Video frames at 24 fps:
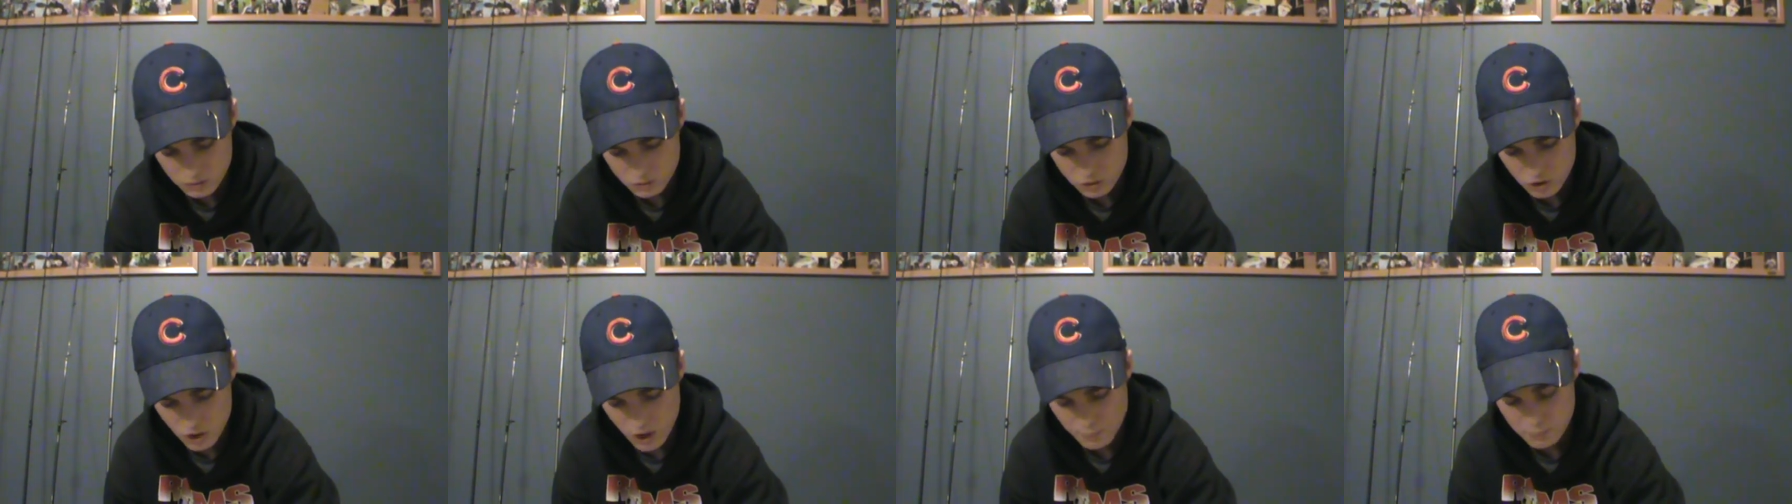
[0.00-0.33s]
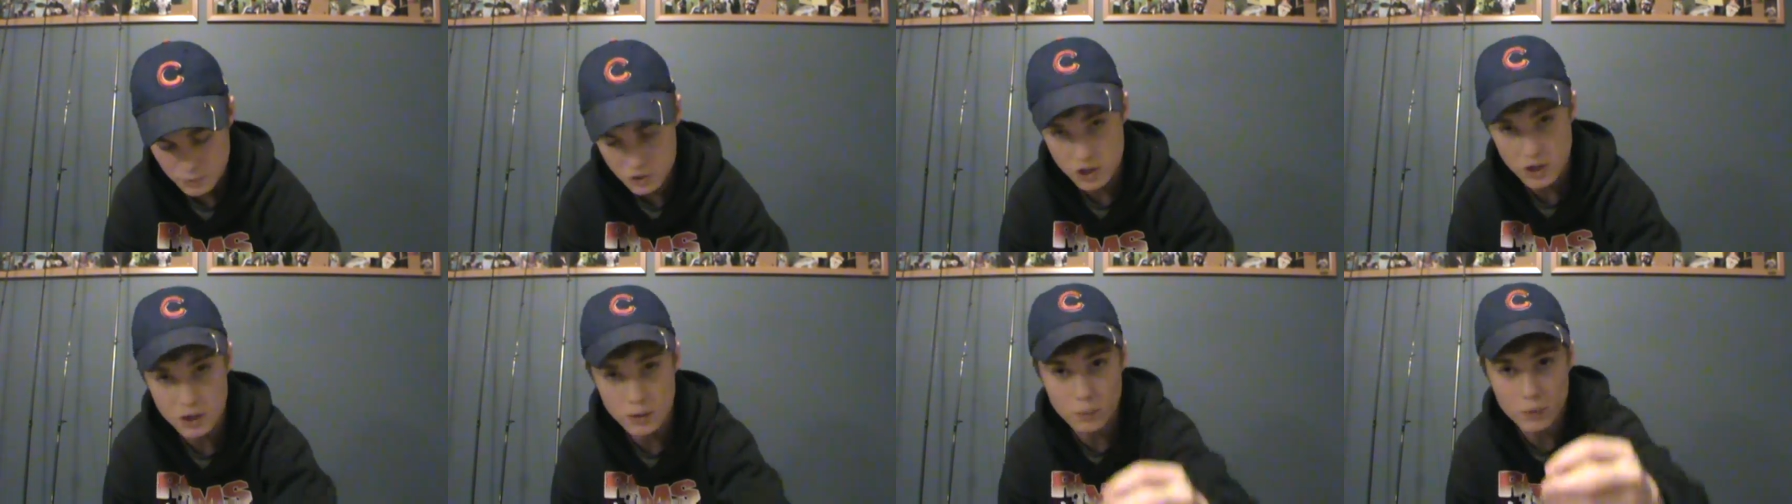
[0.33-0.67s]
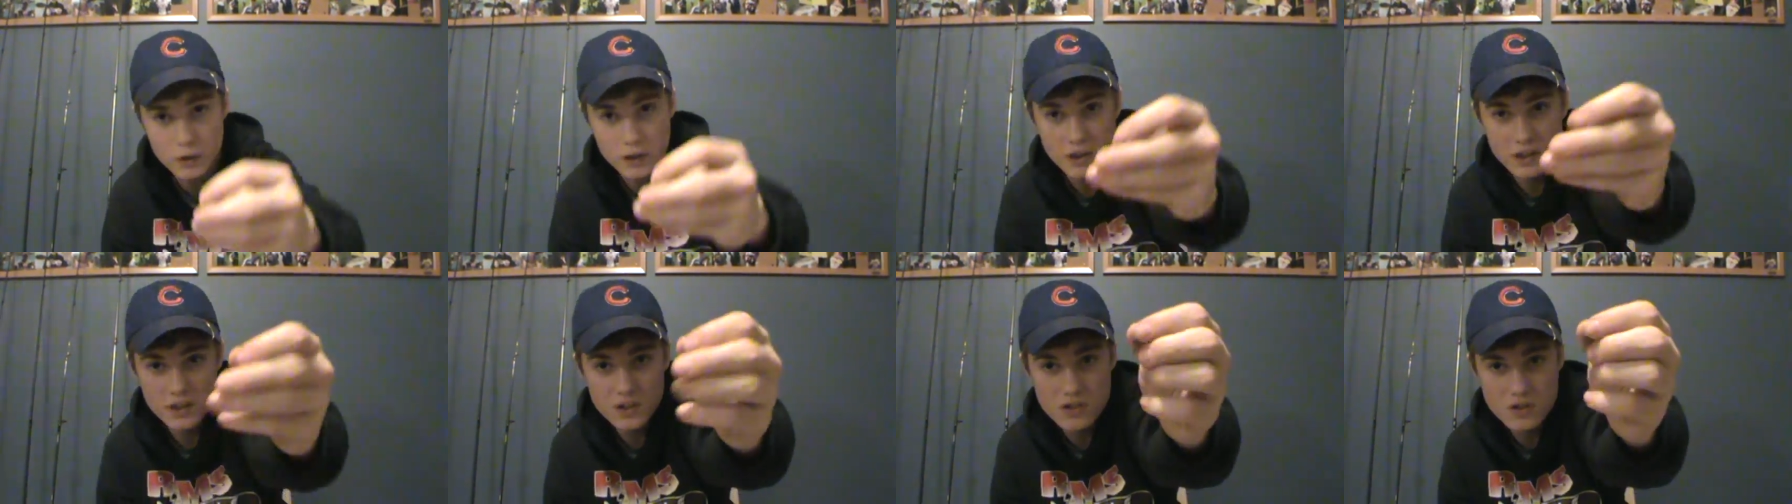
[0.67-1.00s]
drop shot
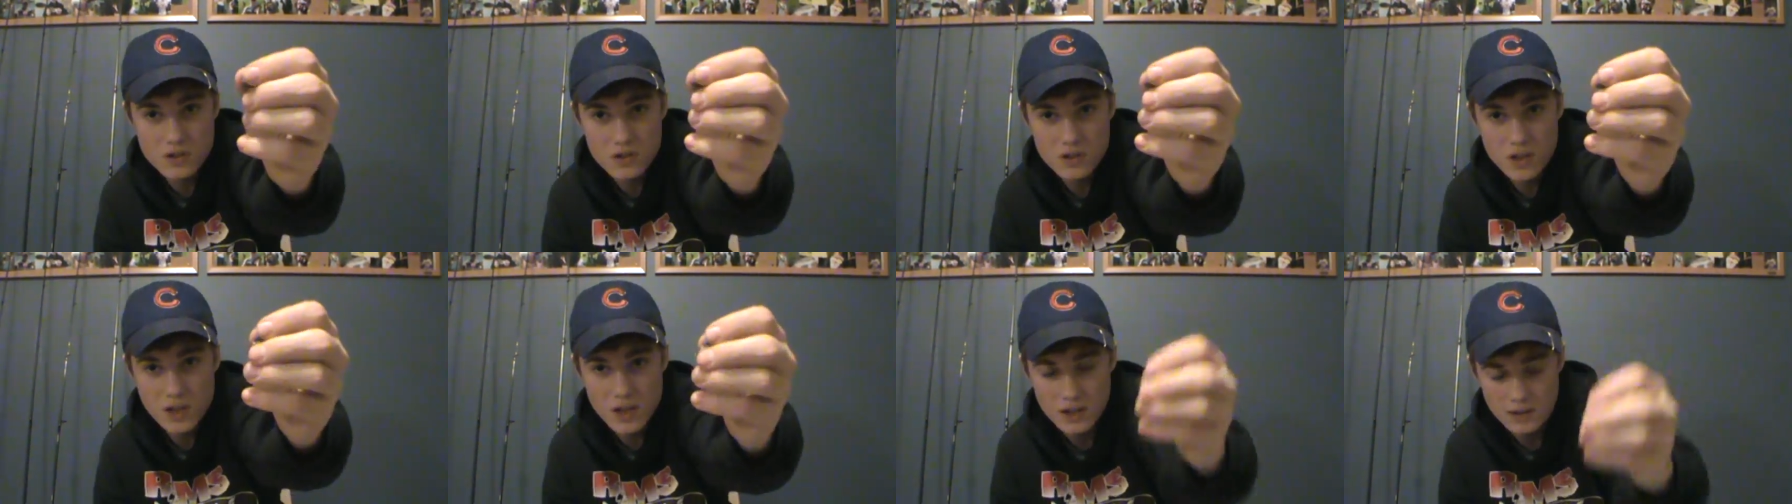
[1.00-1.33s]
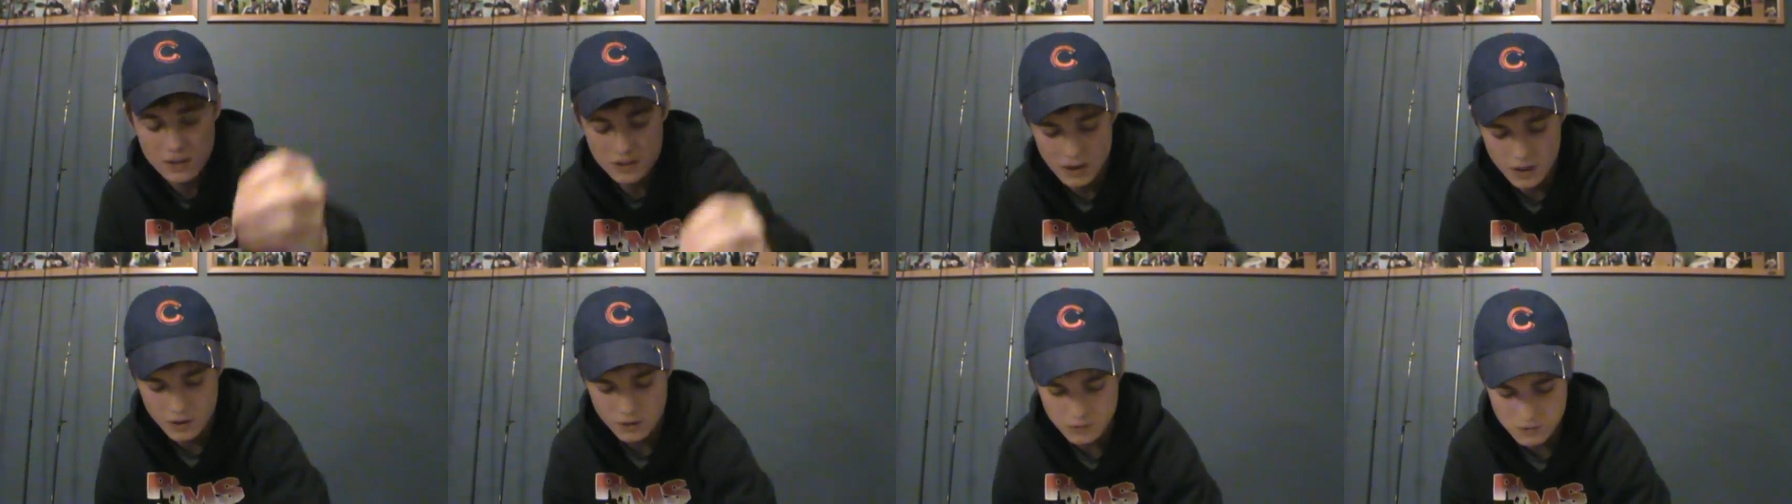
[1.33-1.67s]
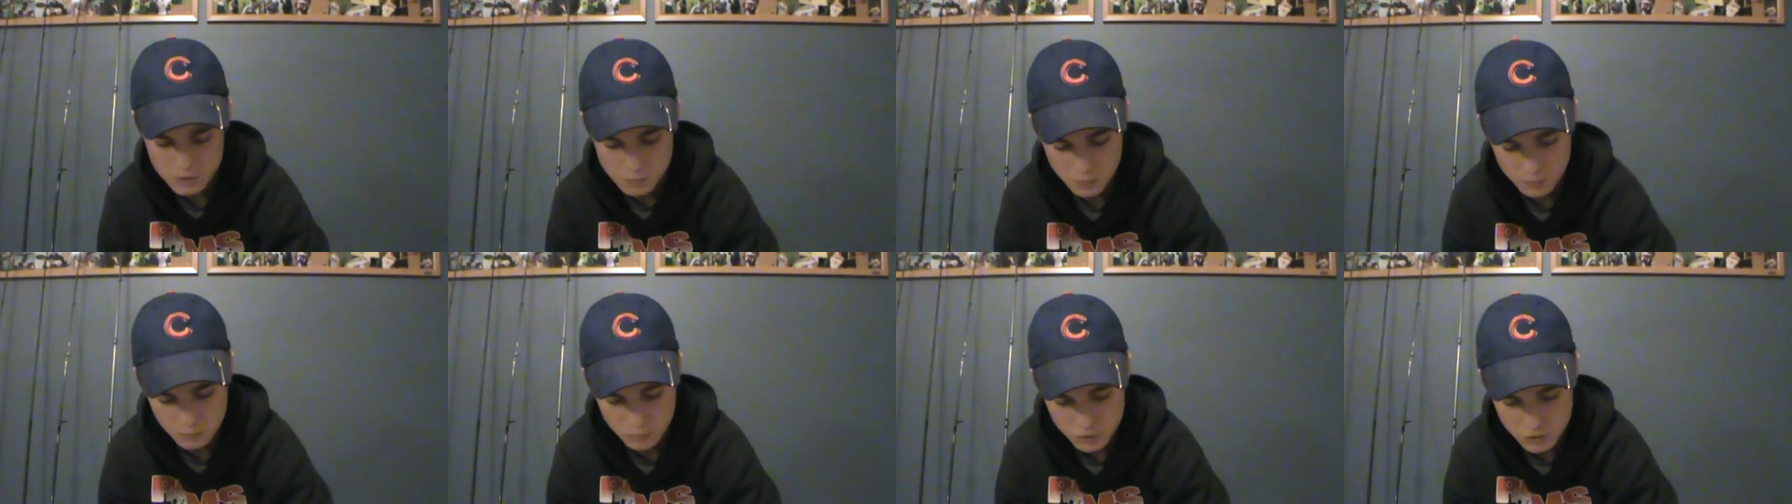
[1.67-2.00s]
weights, 1/8 ounce,
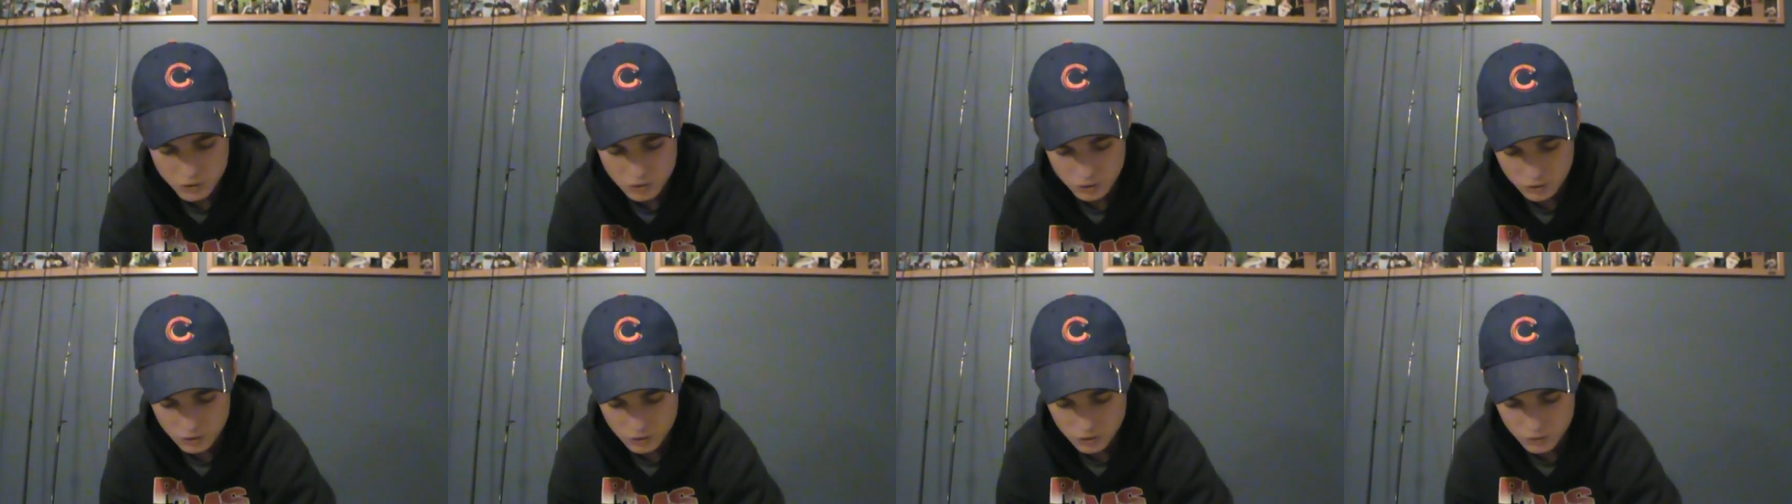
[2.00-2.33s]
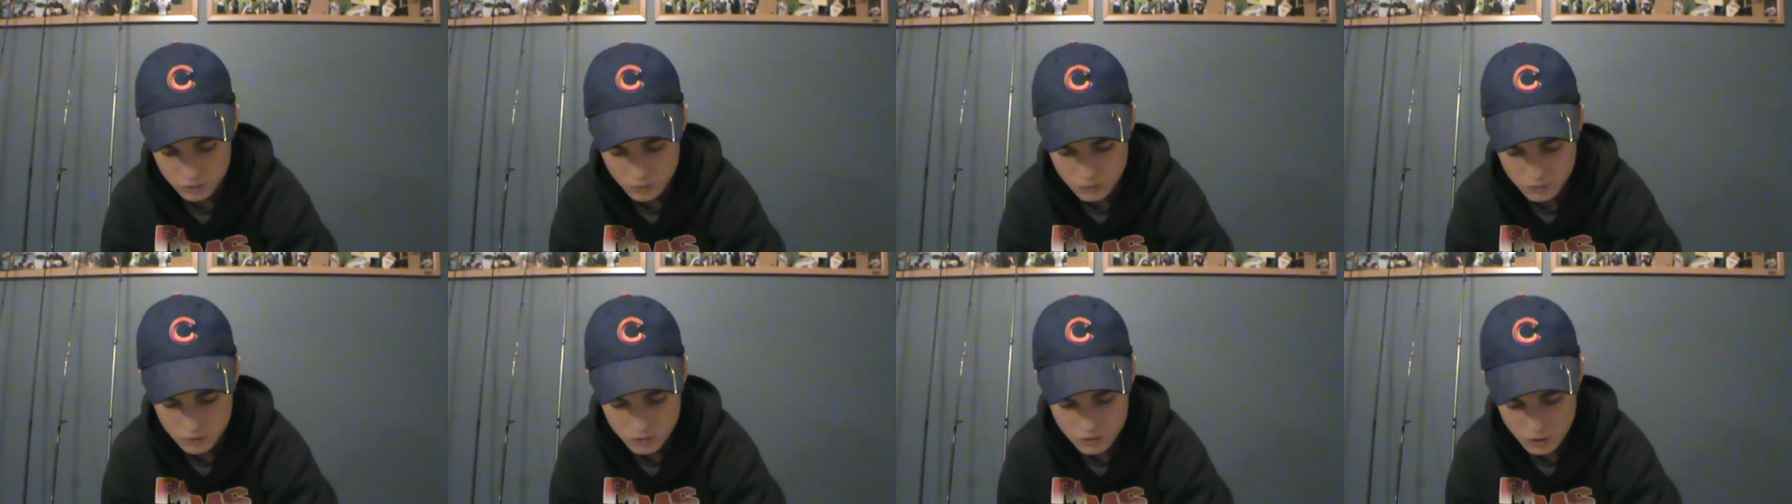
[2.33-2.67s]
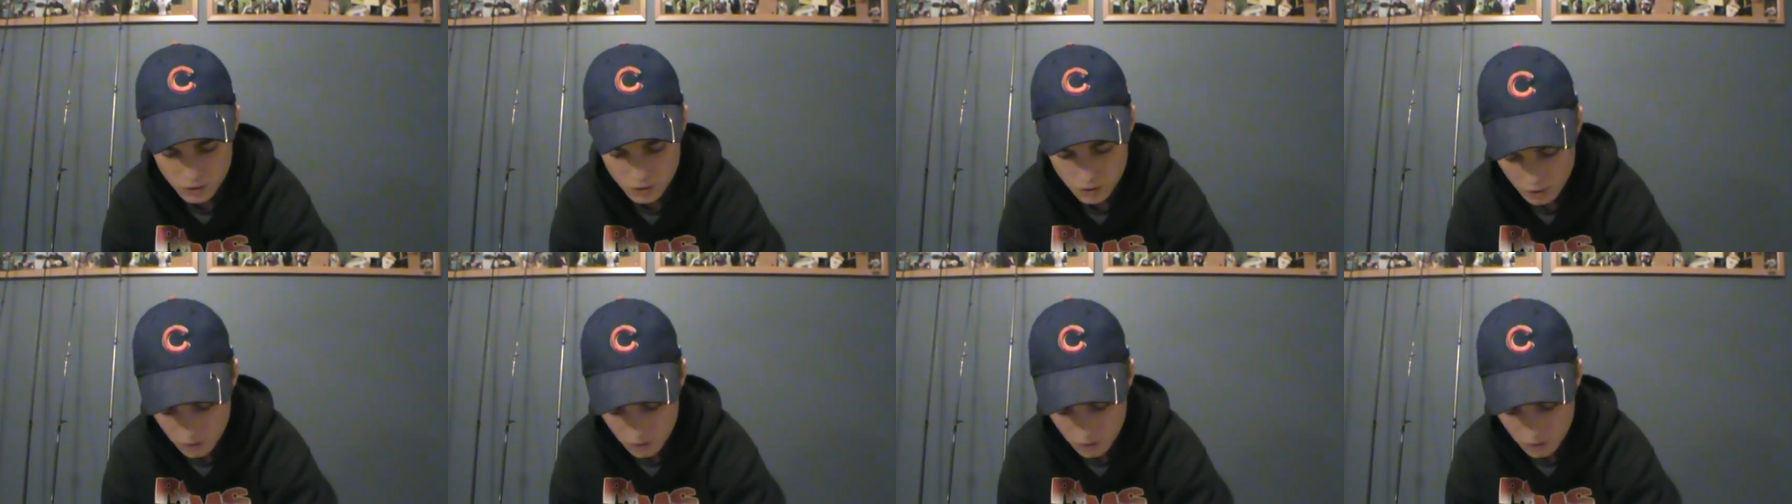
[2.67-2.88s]
pretty much all I use.